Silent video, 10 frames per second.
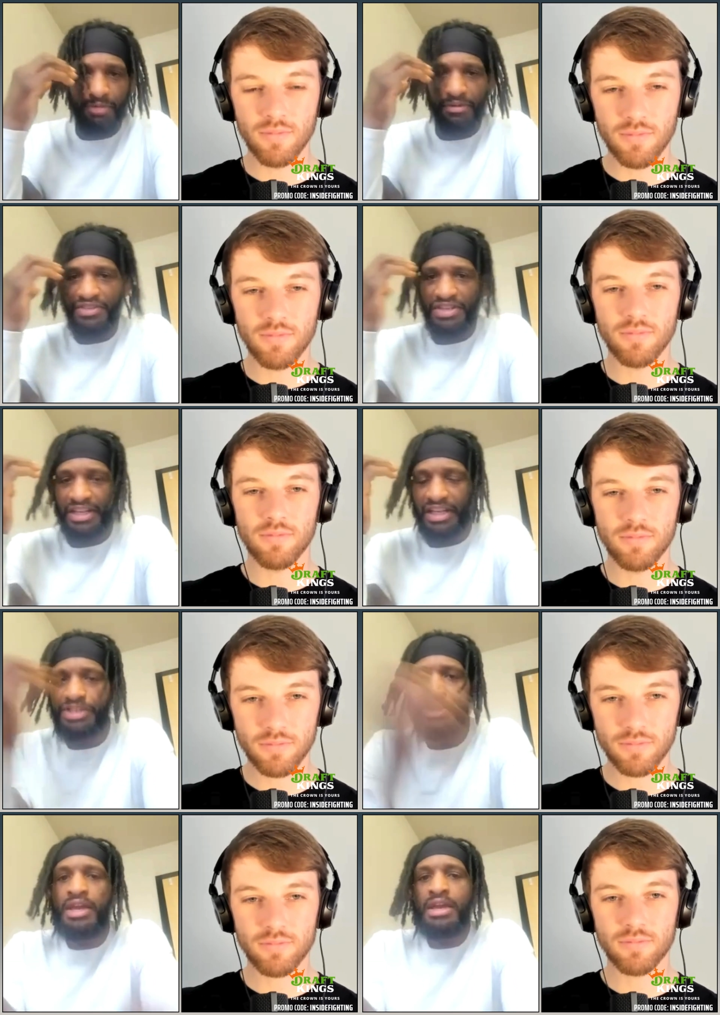Speaker 1: whether it's in a
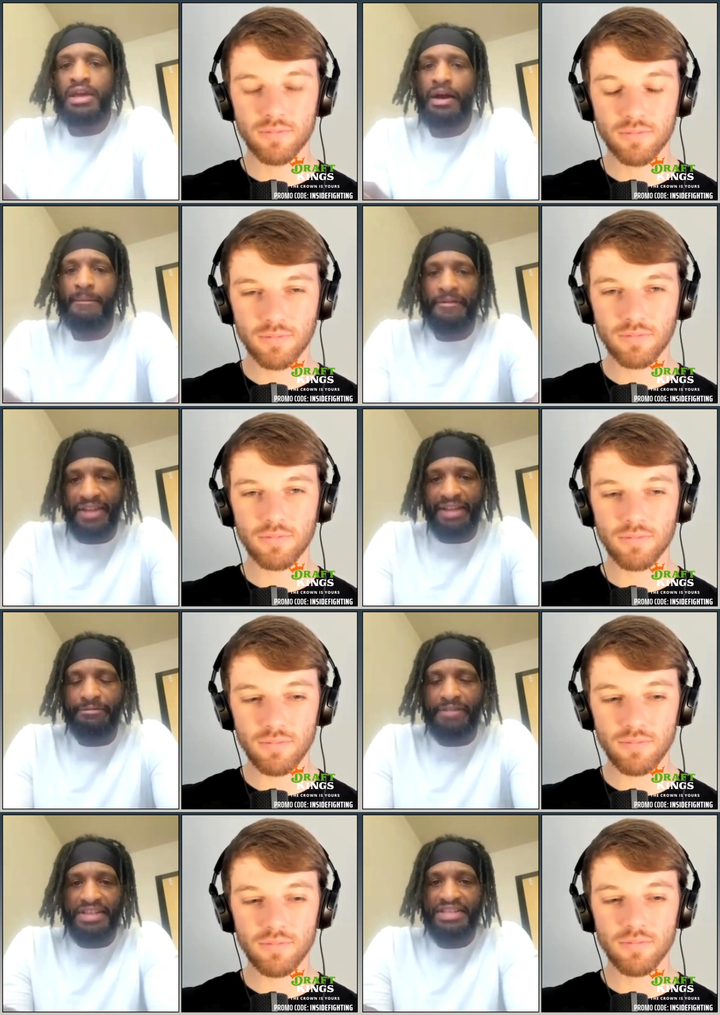clinch. Um, if I can
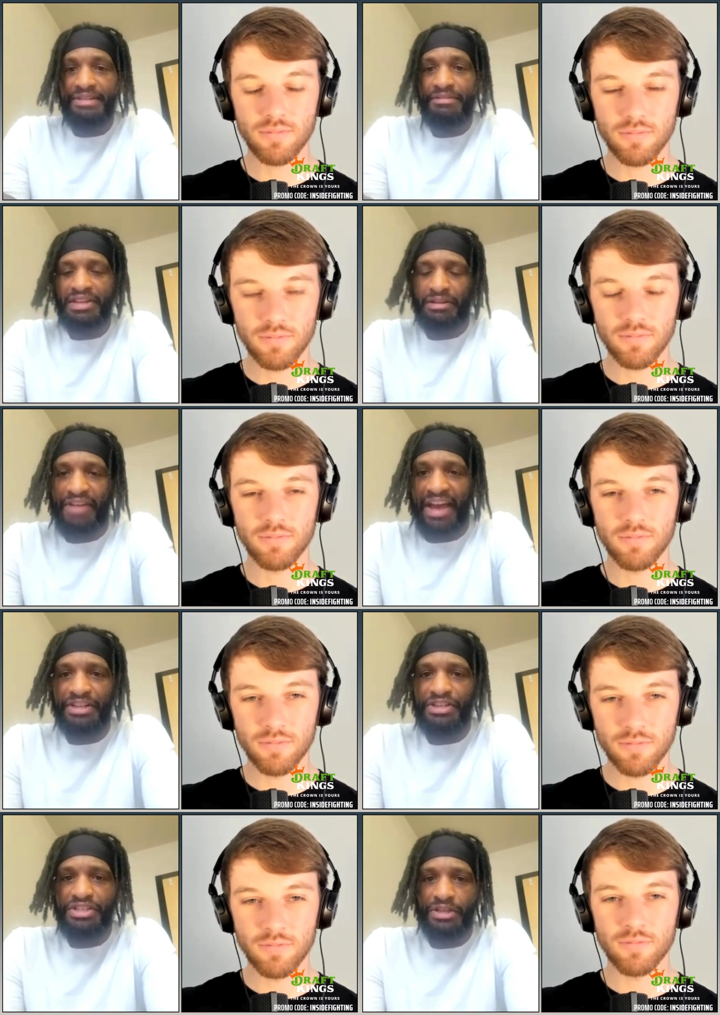find a significant
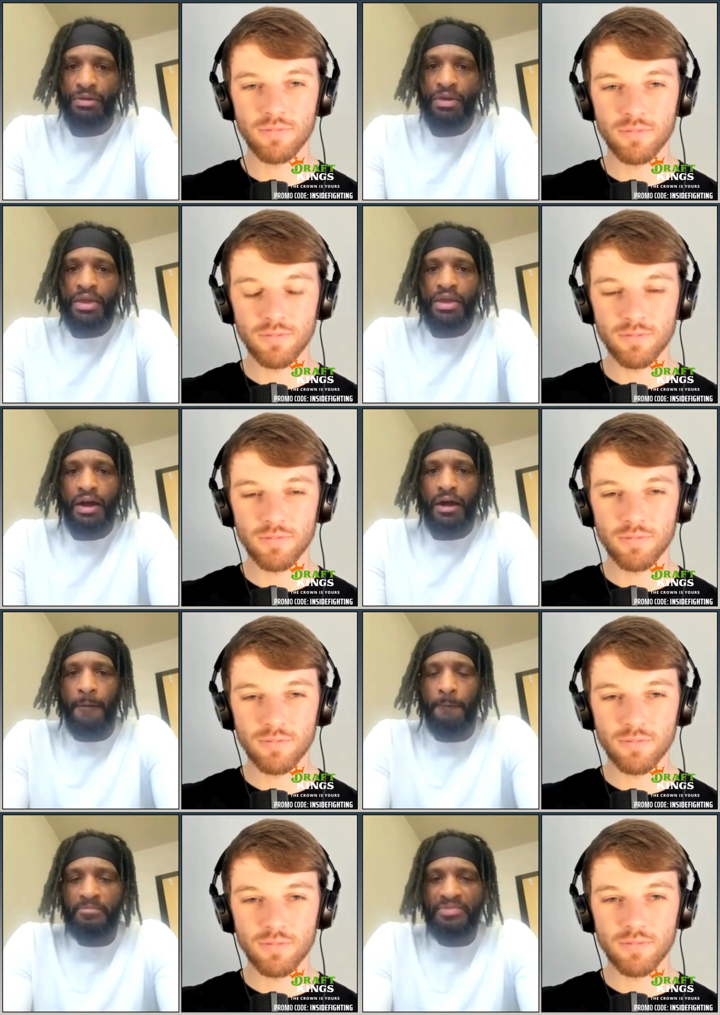advantage, so
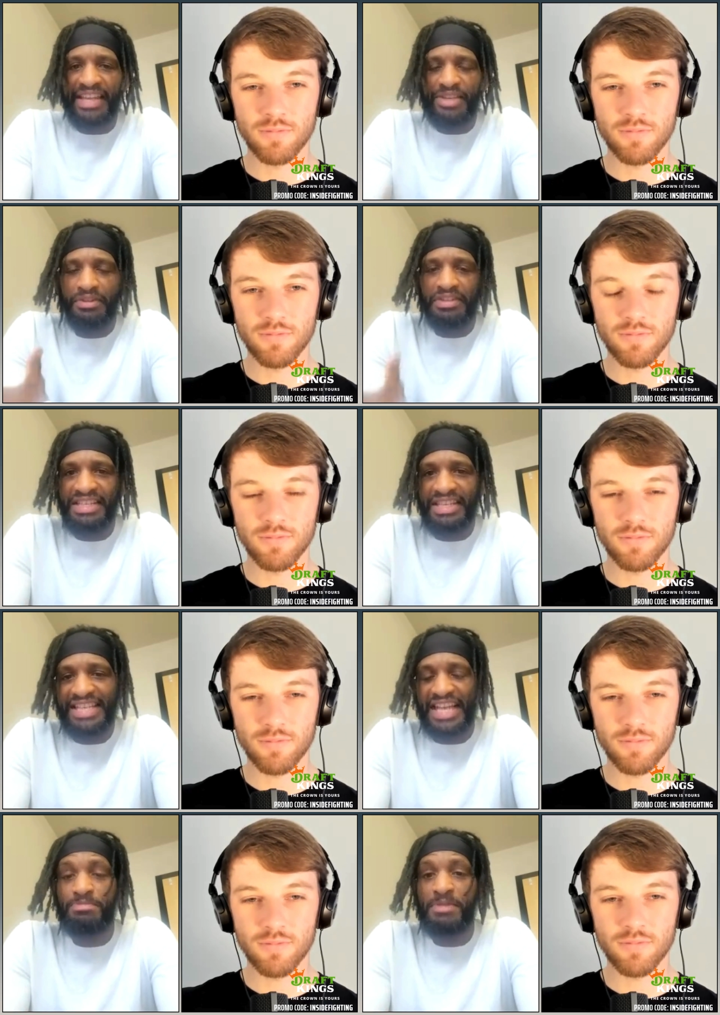um, that's one thing that
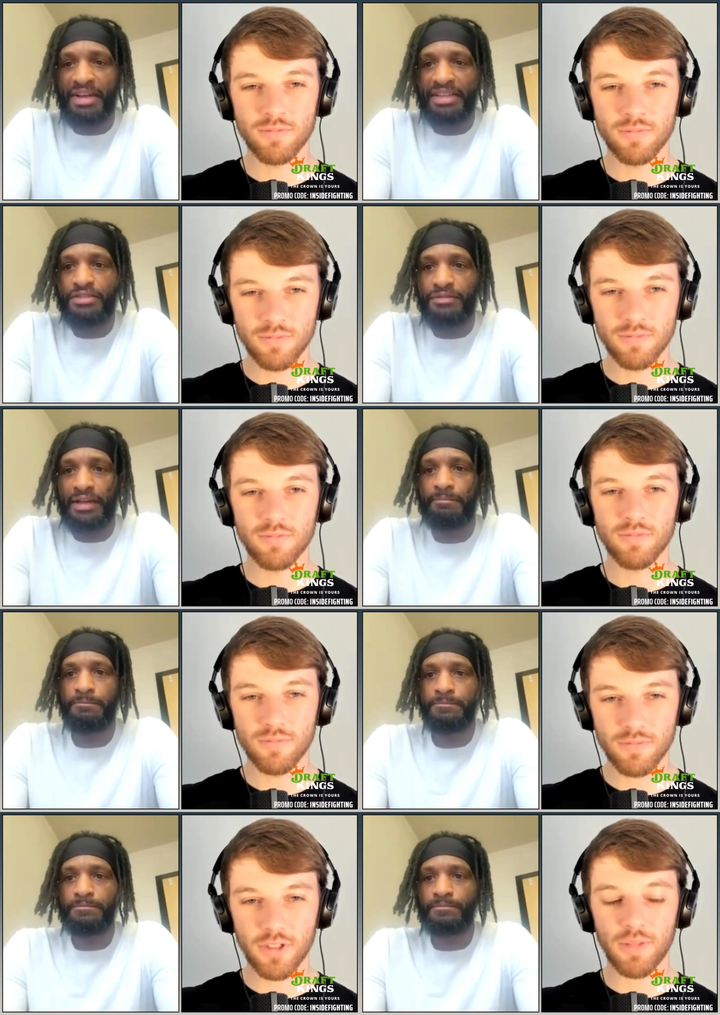excites me about this fight.
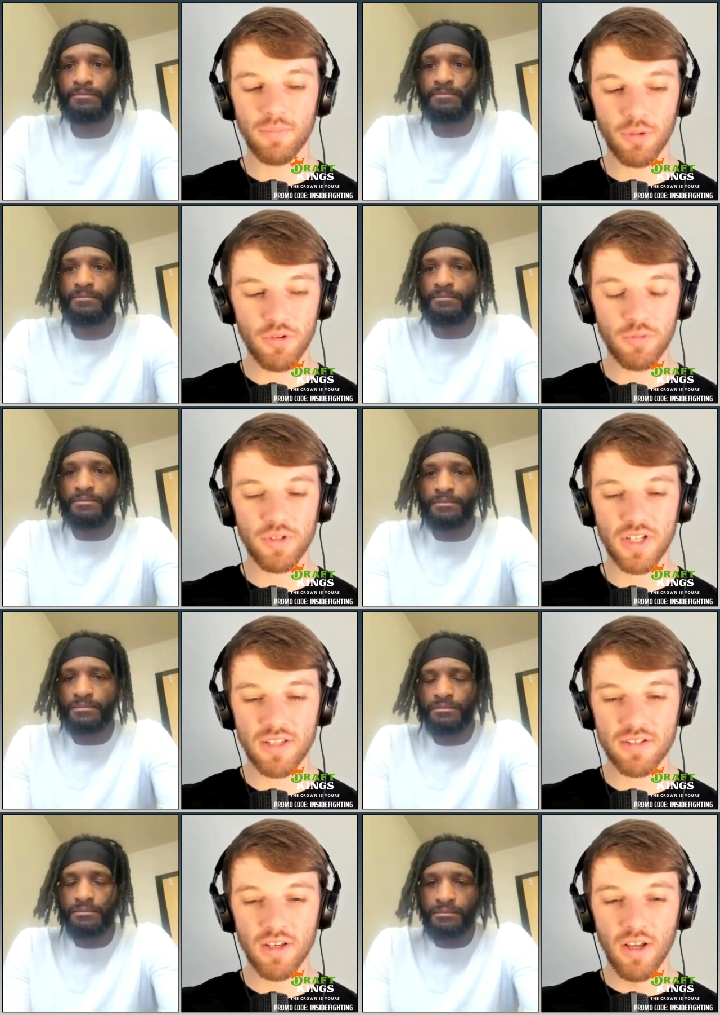
Speaker 2: Yeah, hundred
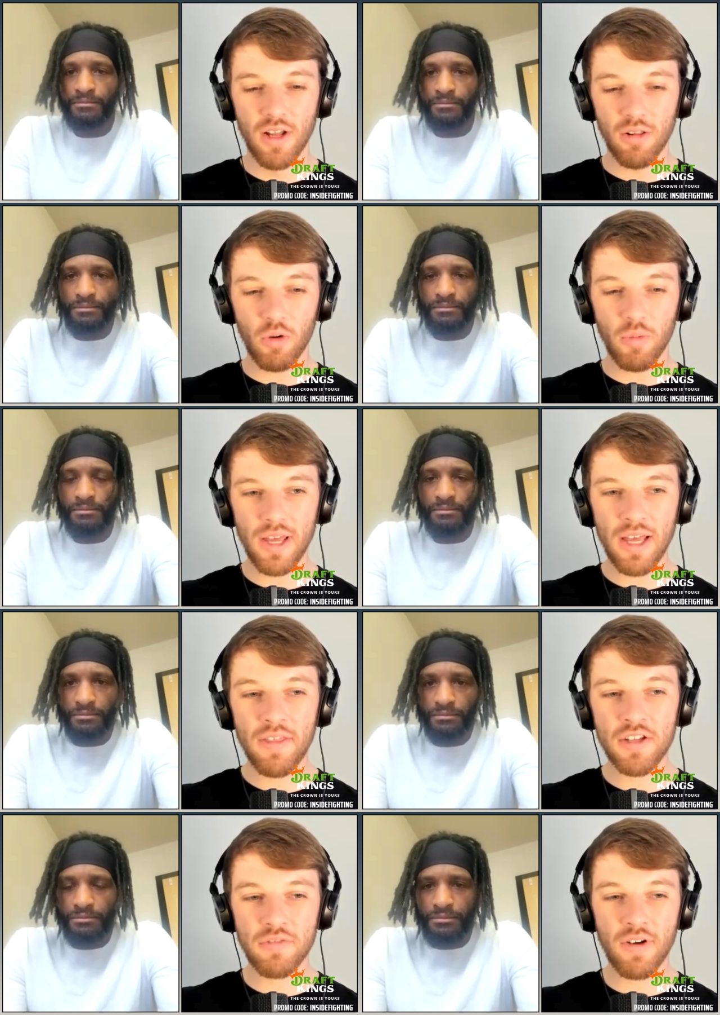percent. Look, we hear
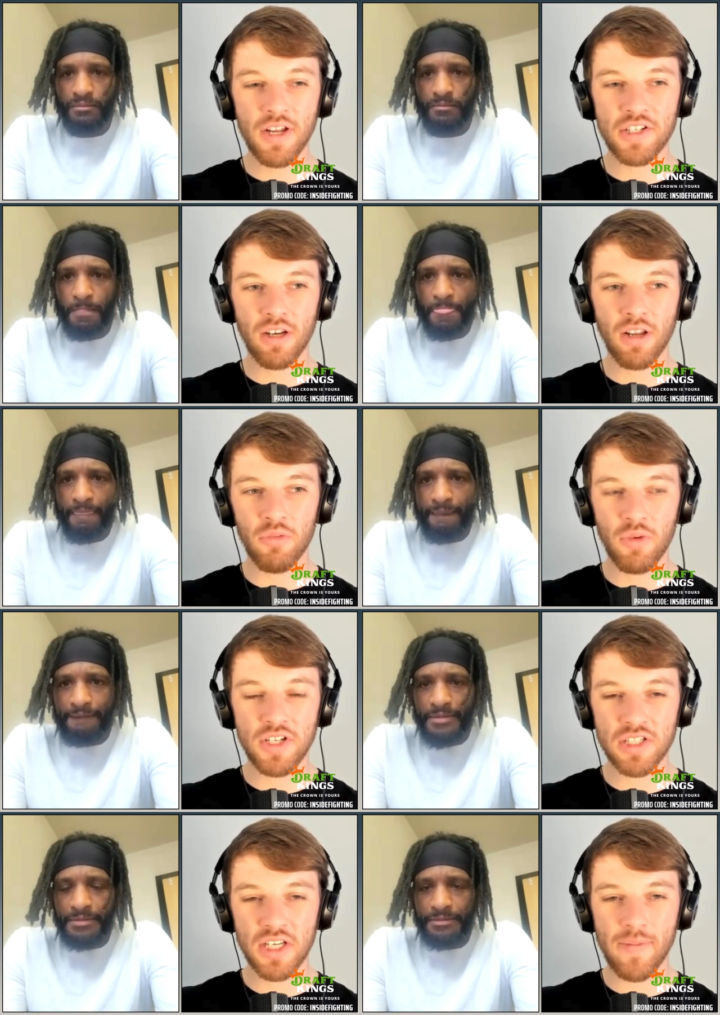this phrase a lot
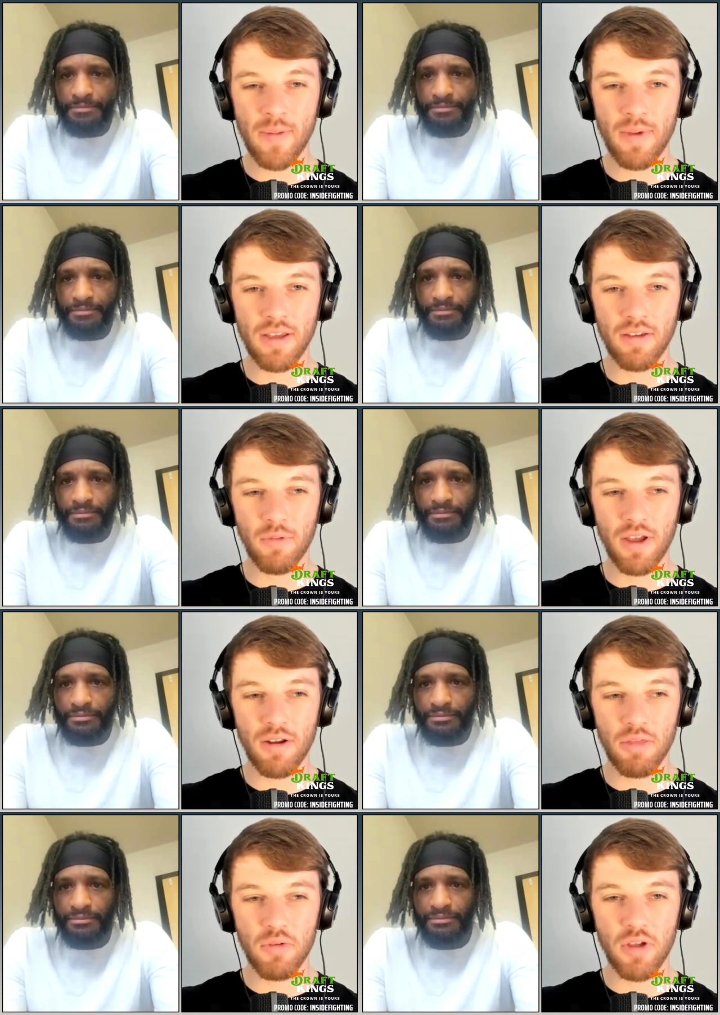recently in MMA. We
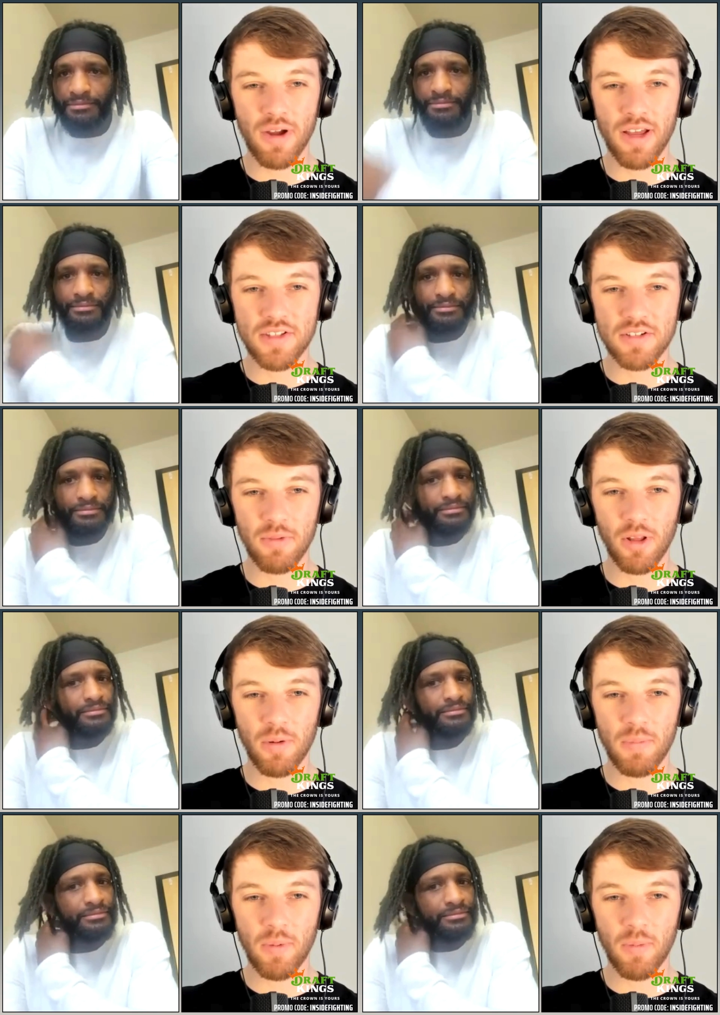hear three words. A lot
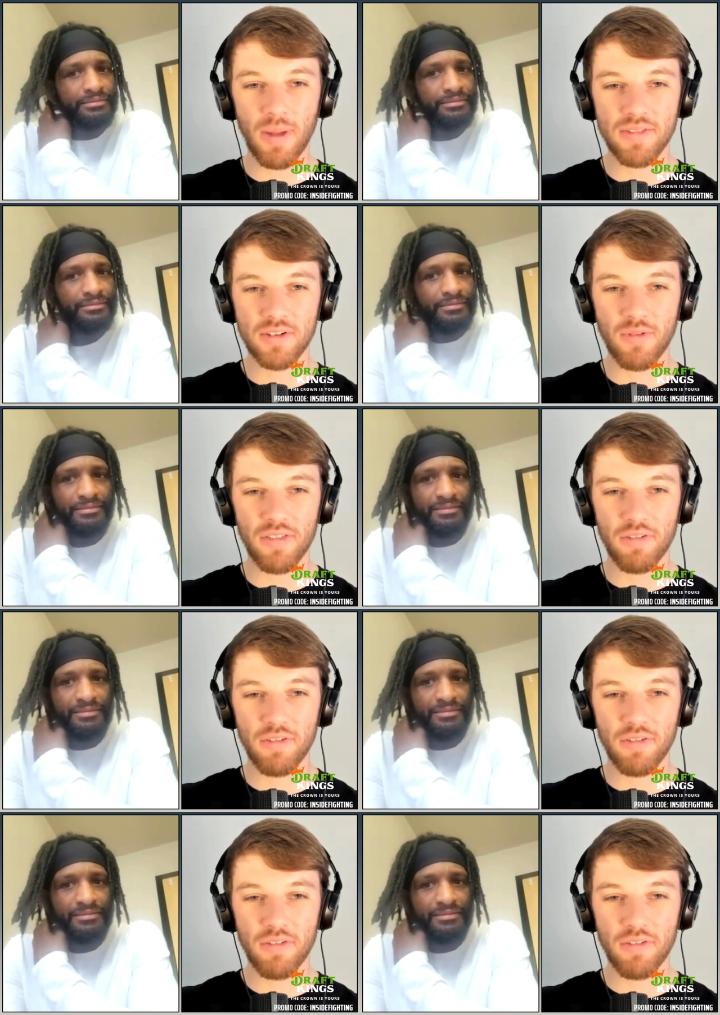of people bandy around the